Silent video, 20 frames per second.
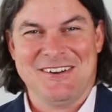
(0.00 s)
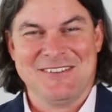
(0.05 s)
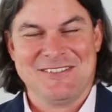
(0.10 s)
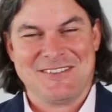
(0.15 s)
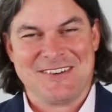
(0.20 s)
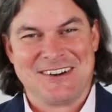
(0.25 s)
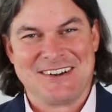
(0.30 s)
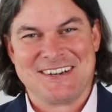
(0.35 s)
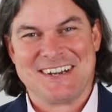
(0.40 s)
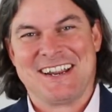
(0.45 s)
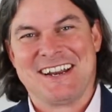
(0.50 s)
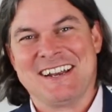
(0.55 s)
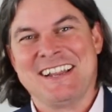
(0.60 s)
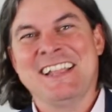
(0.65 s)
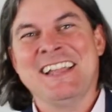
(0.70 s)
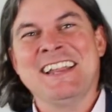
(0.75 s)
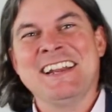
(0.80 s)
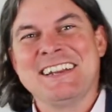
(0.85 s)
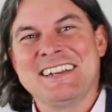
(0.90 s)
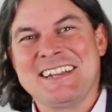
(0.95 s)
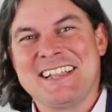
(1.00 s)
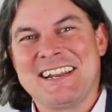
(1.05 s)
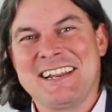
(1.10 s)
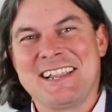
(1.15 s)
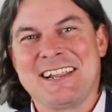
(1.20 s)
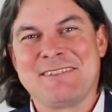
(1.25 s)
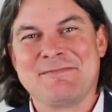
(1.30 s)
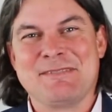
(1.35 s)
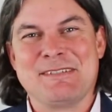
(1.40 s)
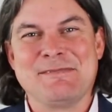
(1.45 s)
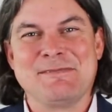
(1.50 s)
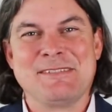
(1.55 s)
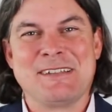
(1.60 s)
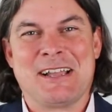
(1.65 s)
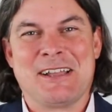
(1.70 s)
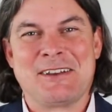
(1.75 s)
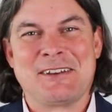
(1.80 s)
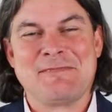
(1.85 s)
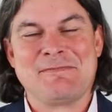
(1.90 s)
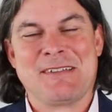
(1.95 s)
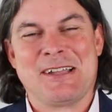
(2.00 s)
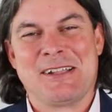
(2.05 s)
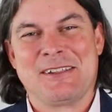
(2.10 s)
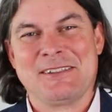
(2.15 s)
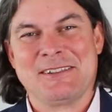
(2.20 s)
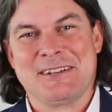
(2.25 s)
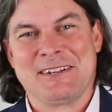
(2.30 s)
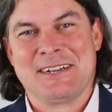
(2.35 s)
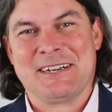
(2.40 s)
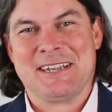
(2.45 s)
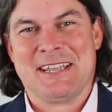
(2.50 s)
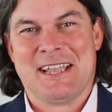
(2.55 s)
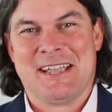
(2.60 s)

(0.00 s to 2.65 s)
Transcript: We're not not a lot of people out and about looking at